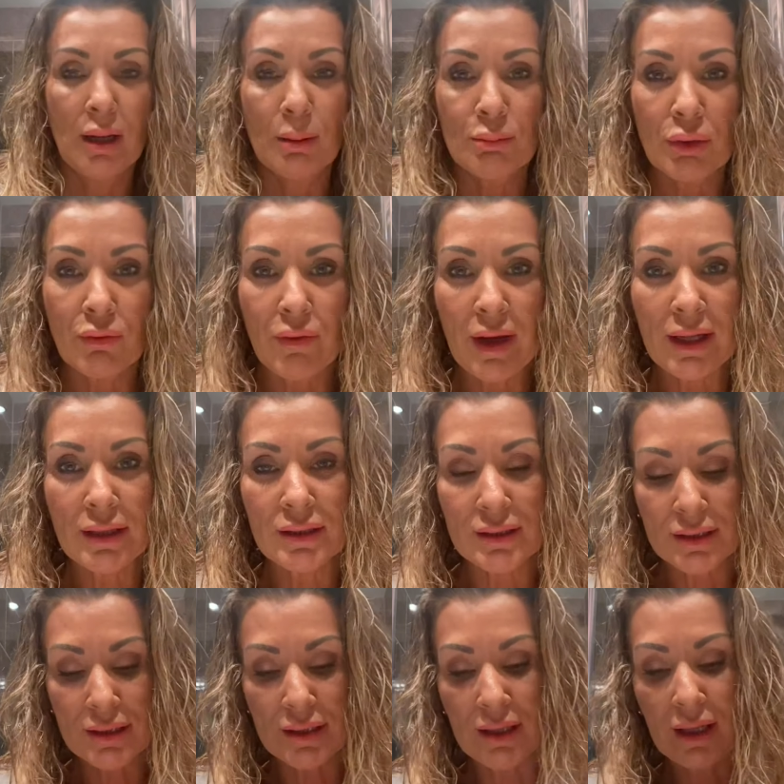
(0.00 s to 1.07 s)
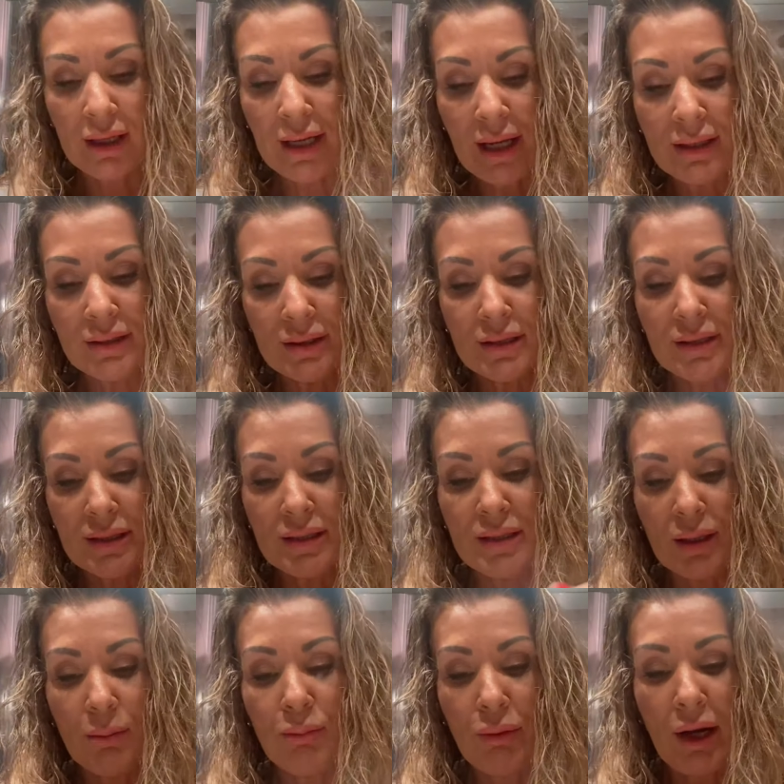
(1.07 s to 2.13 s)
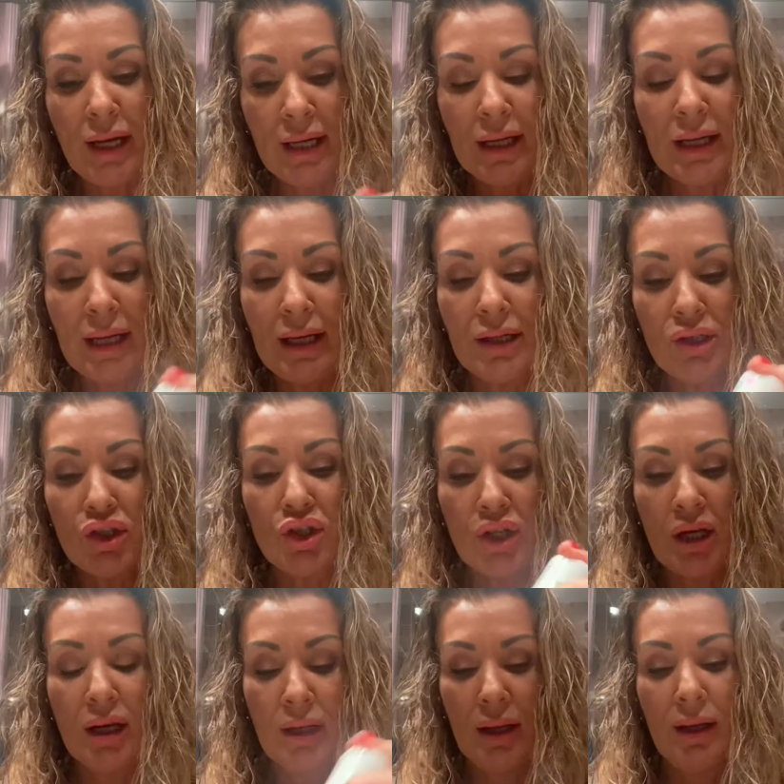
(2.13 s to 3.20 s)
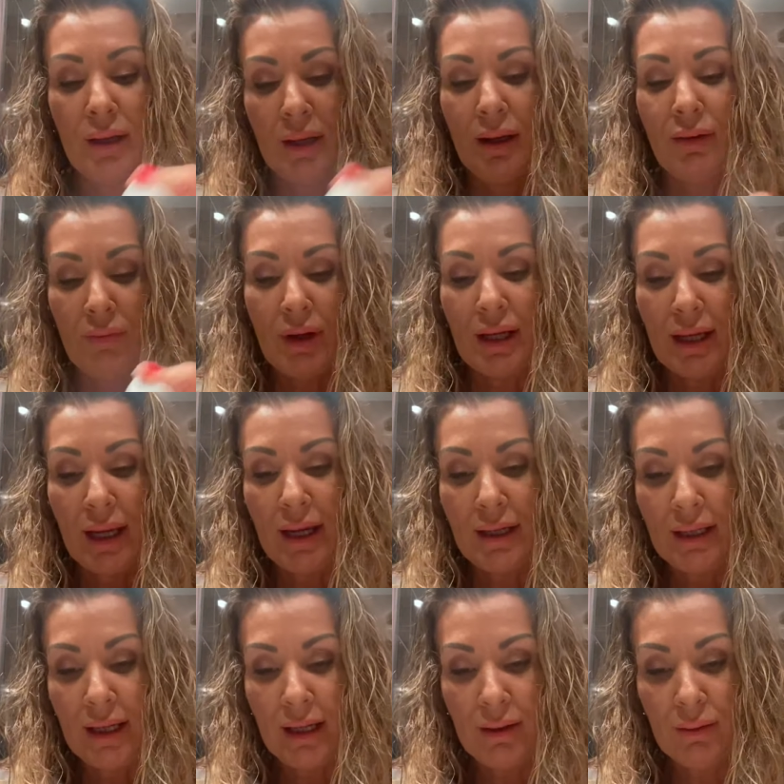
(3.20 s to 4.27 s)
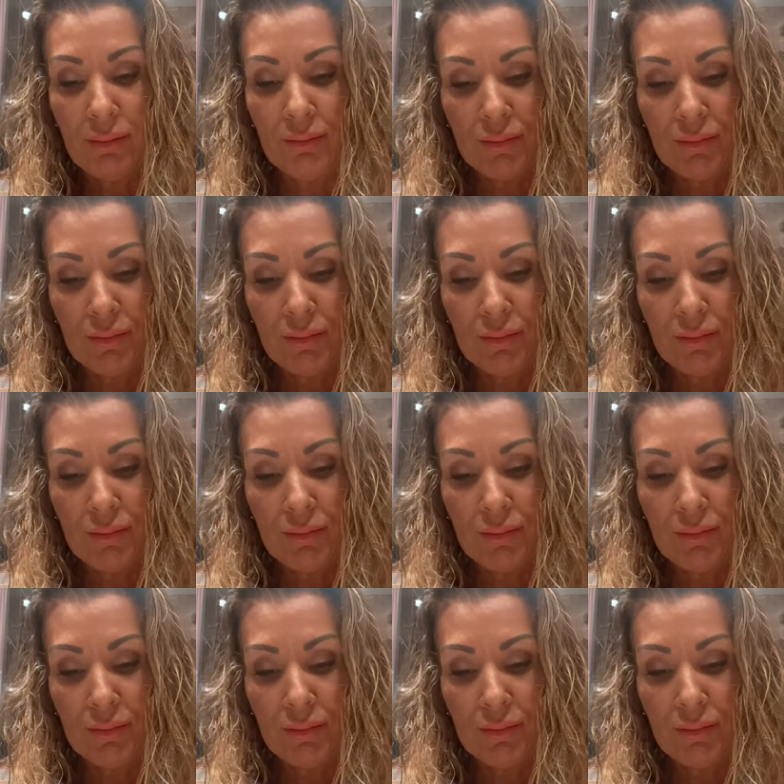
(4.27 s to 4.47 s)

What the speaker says: prevent against breakage. I can get any out.